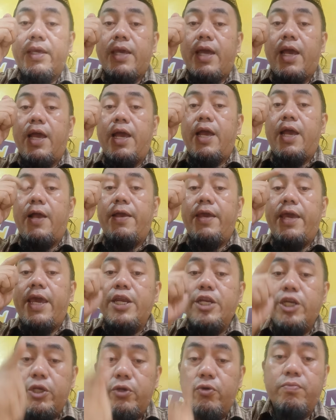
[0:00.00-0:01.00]

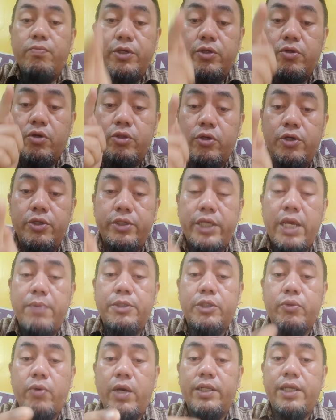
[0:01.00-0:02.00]
end you, Dr.
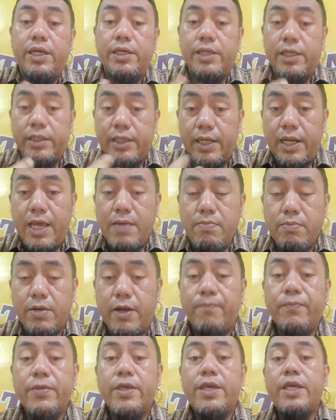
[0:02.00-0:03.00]
James White, in a dilemma.